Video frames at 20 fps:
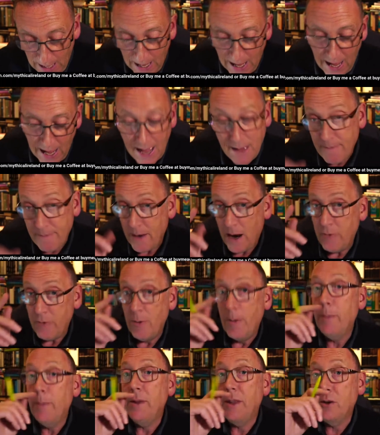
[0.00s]
Uh, ah, and
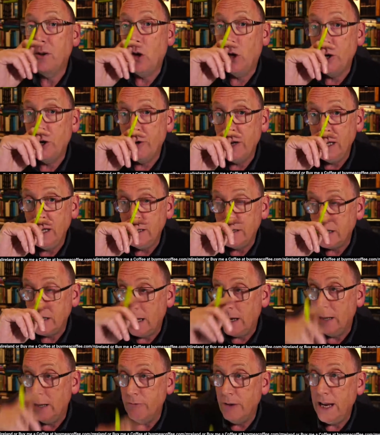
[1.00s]
remember, the Conaire's
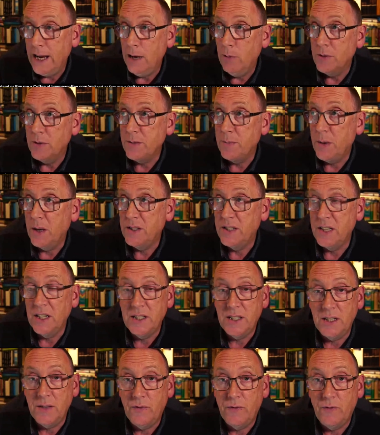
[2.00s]
uh, reign was about
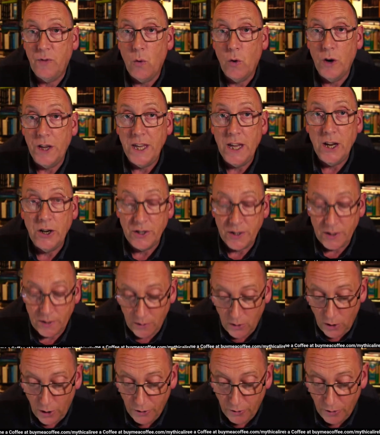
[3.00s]
64 years,
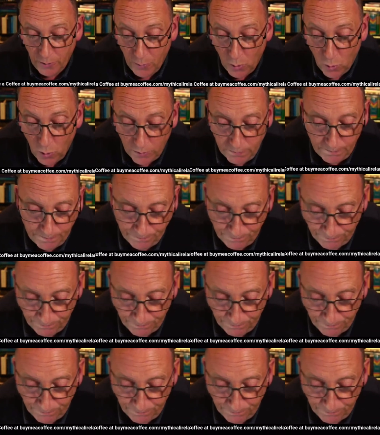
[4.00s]
or more.